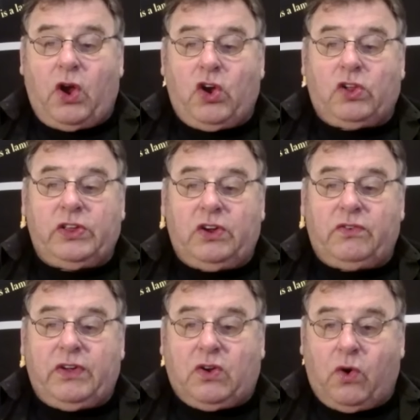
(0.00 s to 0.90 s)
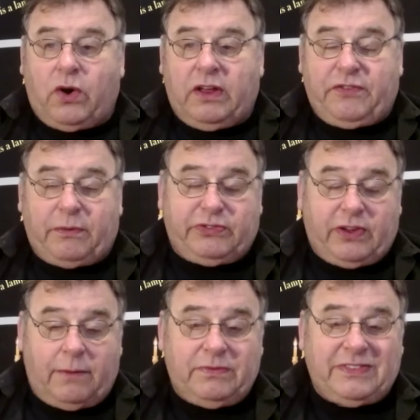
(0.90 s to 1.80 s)
earlier recording from
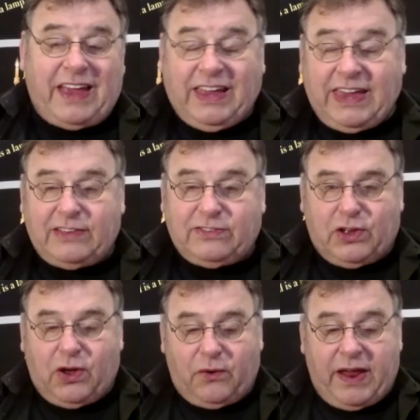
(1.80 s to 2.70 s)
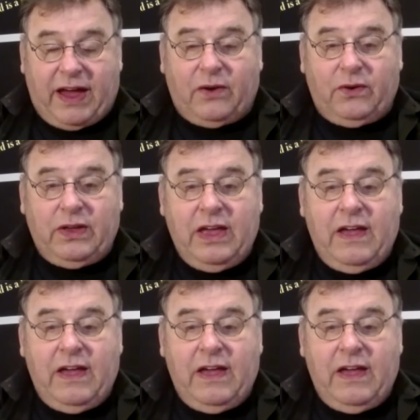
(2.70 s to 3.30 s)
some decades ago now